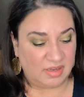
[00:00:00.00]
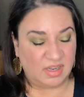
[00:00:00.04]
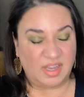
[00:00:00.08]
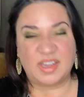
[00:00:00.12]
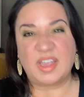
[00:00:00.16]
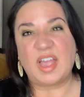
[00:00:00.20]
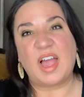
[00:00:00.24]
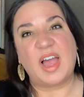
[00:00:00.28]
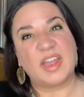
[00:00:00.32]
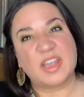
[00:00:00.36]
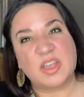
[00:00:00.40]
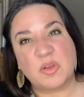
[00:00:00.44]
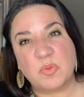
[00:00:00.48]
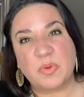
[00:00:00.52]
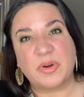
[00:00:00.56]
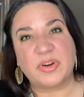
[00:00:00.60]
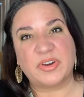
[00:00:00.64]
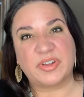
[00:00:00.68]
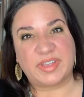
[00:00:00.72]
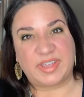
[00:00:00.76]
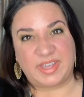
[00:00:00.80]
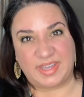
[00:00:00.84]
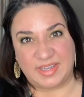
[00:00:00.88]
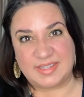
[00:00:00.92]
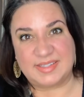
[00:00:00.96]
Like, I can
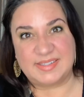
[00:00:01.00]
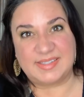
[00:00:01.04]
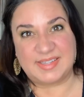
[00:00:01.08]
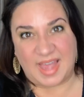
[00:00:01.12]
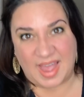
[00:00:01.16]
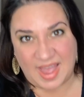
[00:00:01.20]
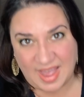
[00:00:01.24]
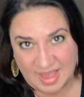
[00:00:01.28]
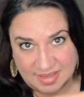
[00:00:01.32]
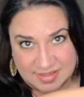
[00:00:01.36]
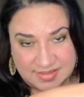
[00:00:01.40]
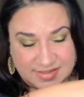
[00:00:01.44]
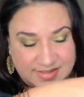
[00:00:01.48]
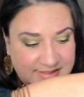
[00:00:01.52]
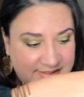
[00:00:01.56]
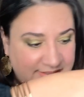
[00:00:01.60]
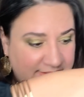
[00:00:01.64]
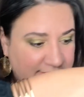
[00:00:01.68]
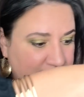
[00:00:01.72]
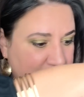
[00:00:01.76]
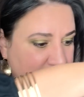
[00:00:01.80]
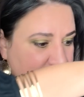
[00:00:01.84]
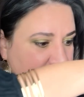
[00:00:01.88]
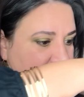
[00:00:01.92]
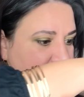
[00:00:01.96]
wear kids' hats.
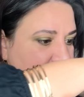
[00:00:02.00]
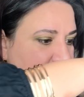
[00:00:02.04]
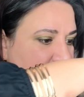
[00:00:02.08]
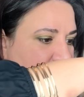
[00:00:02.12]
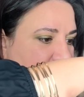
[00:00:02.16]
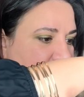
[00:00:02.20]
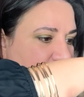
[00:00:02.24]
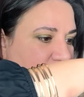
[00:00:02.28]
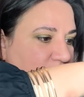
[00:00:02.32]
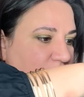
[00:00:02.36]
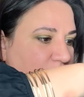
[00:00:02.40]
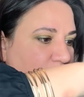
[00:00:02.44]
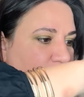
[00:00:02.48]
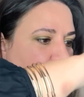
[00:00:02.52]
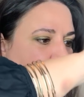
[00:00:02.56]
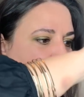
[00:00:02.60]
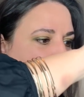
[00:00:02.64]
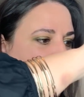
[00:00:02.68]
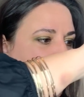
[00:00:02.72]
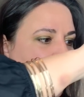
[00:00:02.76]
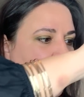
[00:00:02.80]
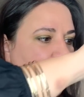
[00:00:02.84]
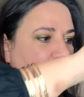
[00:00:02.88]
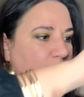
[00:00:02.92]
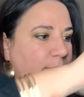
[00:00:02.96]

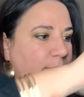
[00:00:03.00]
So